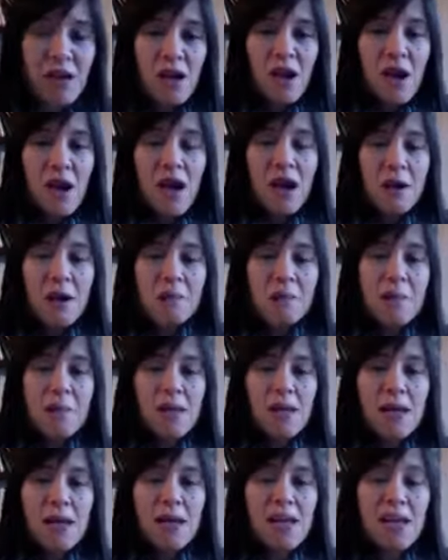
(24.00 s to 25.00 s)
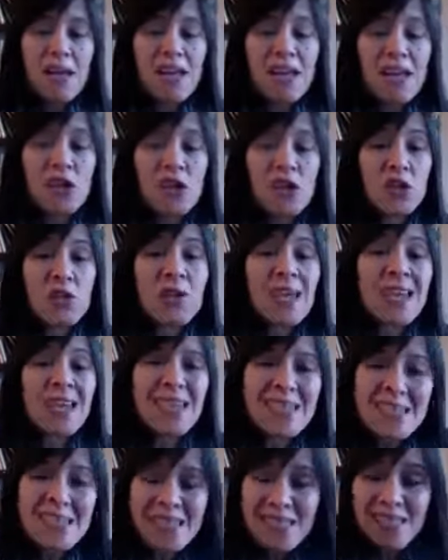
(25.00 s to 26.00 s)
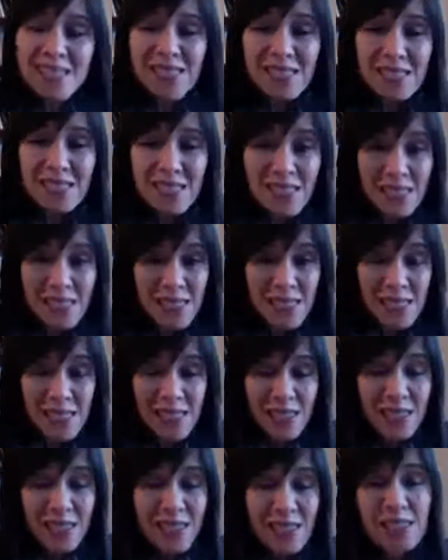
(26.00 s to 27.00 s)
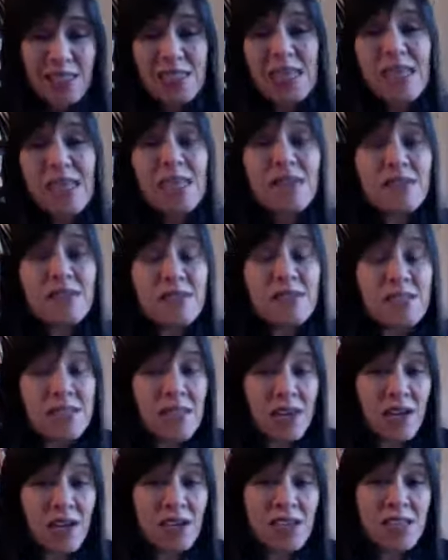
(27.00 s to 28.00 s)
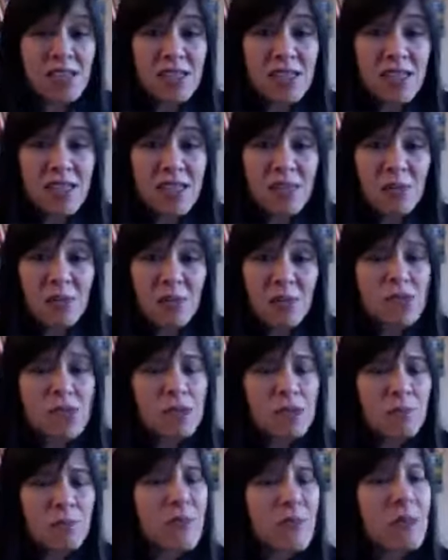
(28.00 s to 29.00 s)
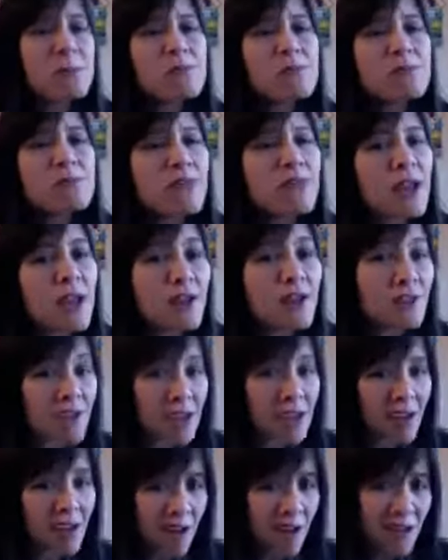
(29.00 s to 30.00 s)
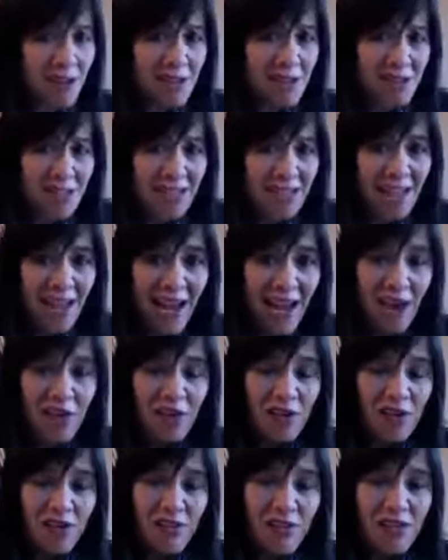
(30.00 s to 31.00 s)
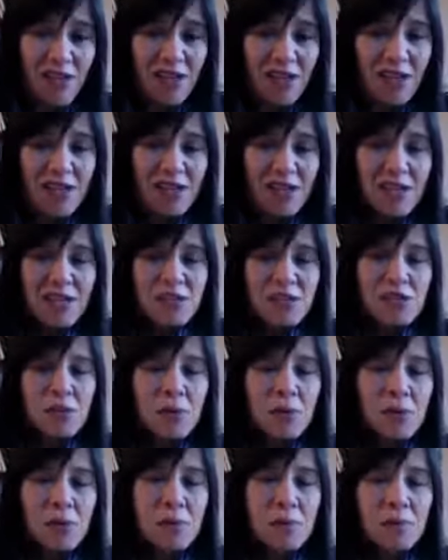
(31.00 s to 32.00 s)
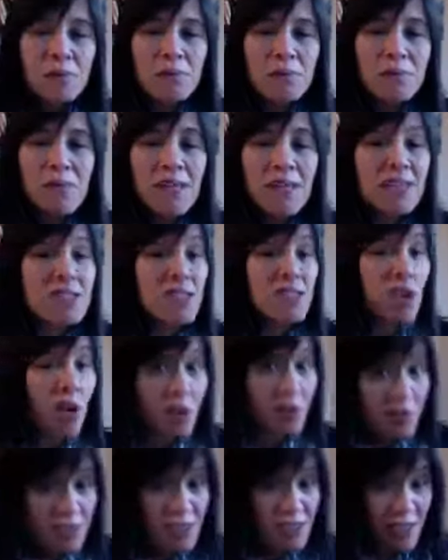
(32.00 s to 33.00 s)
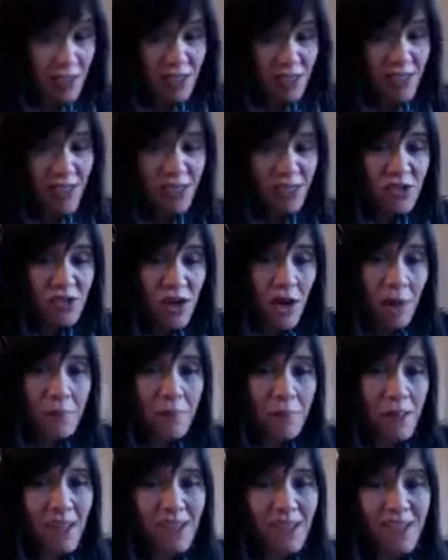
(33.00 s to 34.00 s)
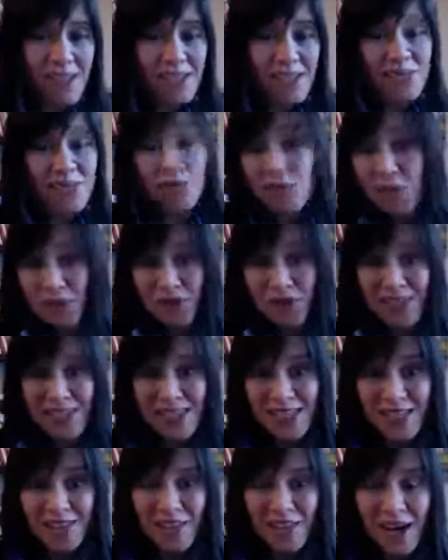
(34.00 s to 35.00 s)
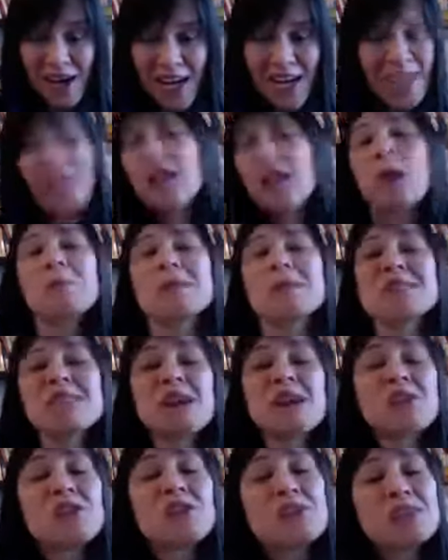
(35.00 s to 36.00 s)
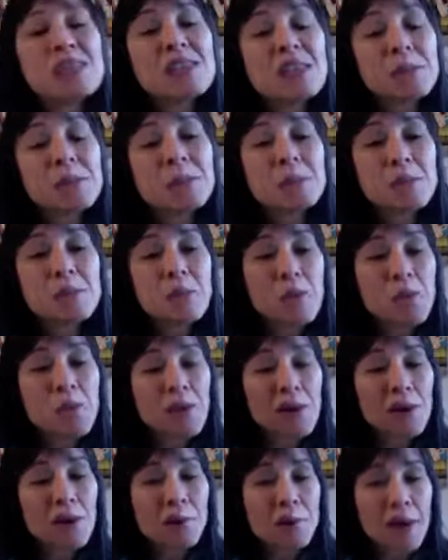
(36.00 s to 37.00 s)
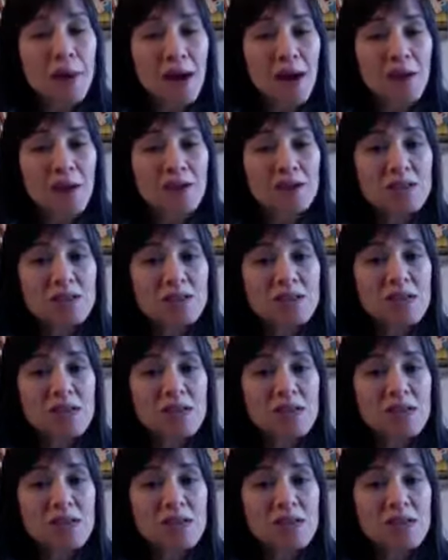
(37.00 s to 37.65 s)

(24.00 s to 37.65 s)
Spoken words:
you get into this state of scarcity, which becomes very hard to get out of. So it's called the scarcity trap, and it's for a reason, right? And I'm going to tell you a little bit more about